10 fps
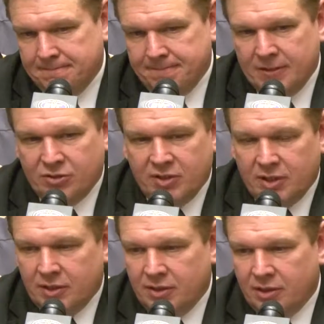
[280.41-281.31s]
Just
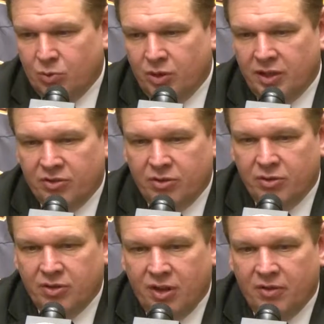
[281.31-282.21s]
the willingness to do
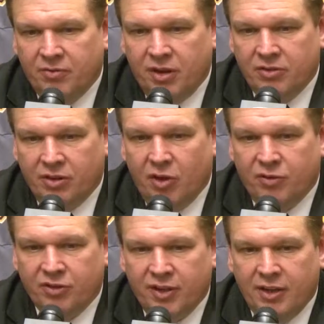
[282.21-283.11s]
the tough,
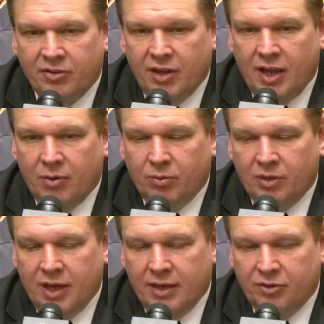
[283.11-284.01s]
unselfish things tonight were
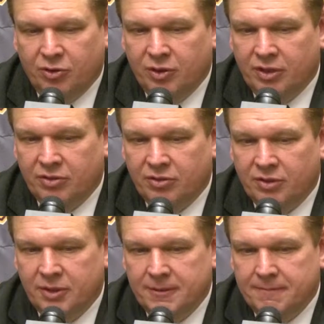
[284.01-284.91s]
not as good as
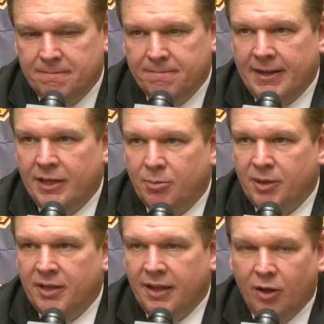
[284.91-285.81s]
they need to
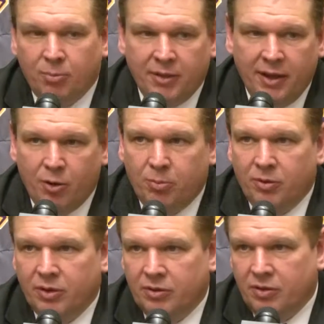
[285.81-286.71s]
be. The
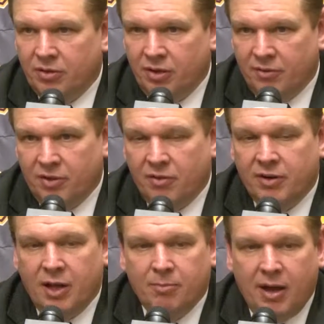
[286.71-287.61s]
helper, the tough
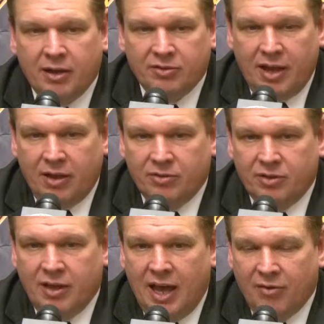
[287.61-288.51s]
cover down box outs,
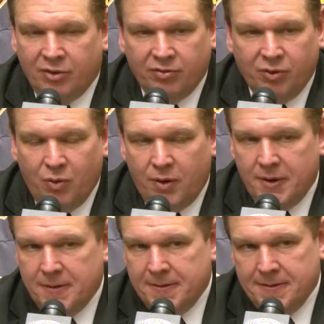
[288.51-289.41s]
the dive on the floor.
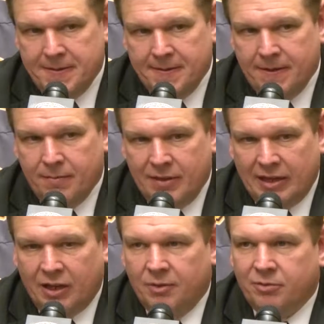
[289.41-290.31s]

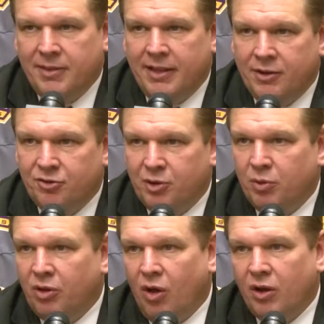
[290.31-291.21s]
That comes from that energy
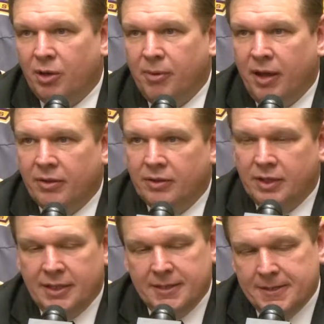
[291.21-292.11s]
we're talking about.
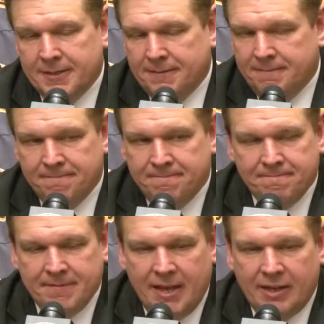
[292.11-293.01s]
And
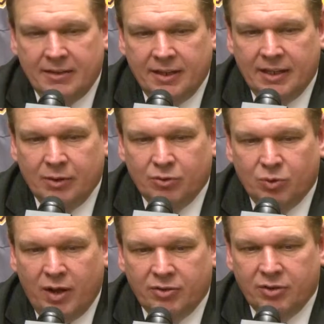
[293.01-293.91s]
I didn't think it was
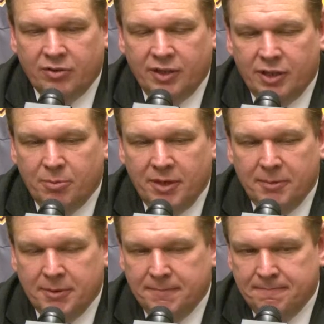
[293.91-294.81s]
quite as good as it needed to be,
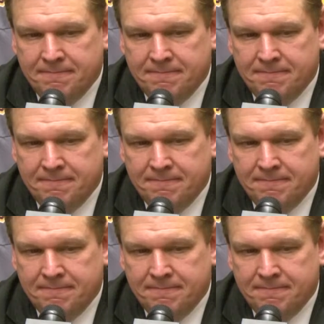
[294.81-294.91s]
but